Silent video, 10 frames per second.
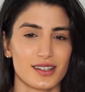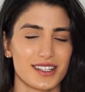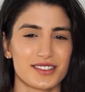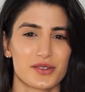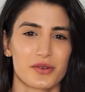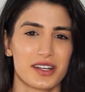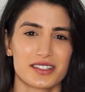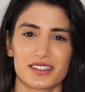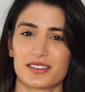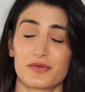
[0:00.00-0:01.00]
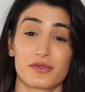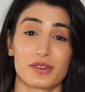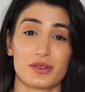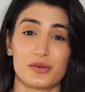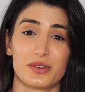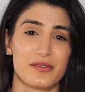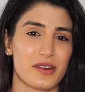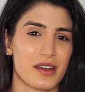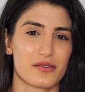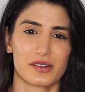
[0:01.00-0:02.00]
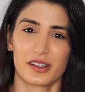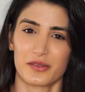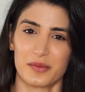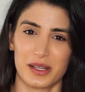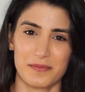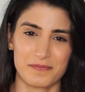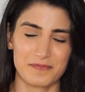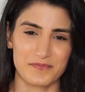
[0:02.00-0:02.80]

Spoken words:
is the greatest gift you could have ever given me.